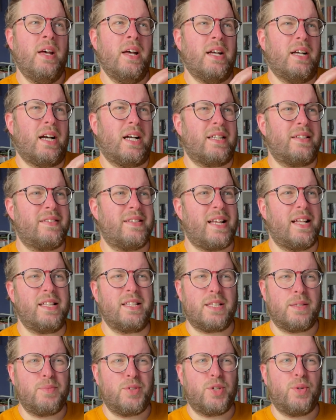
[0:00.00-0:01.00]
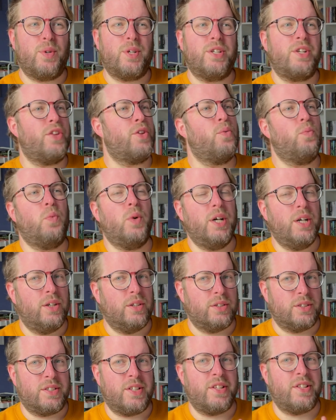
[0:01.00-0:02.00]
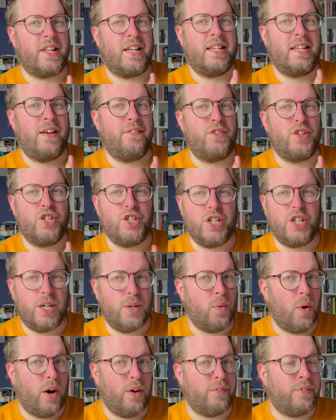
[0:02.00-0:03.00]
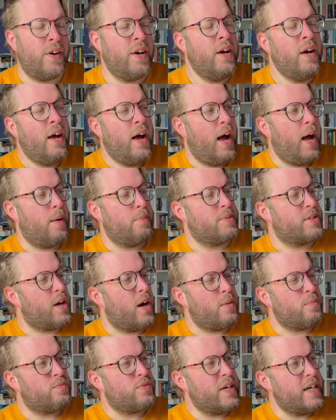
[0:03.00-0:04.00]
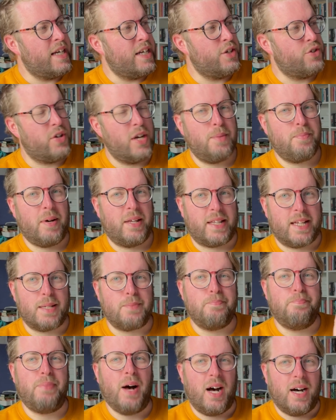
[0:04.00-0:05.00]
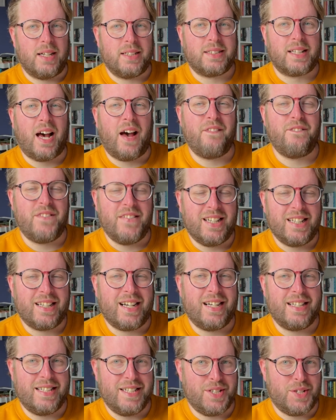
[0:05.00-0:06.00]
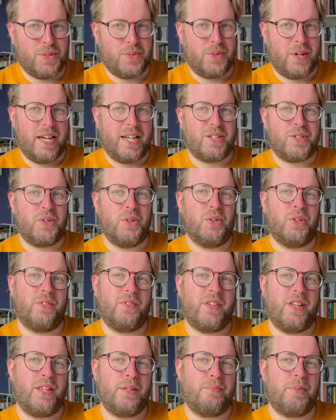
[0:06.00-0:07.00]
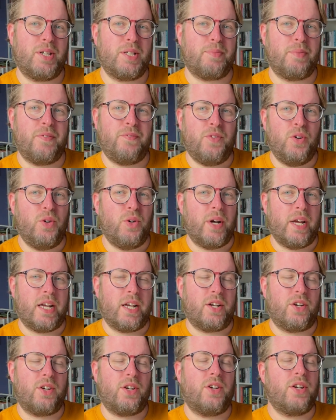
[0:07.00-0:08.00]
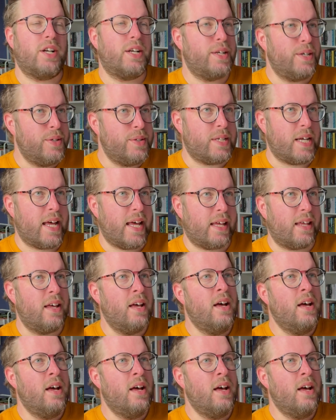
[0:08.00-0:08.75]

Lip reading: kind of sends them to another world that they never knew of. So I'm really intrigued by this, but I feel like I need to read all of the other books before, including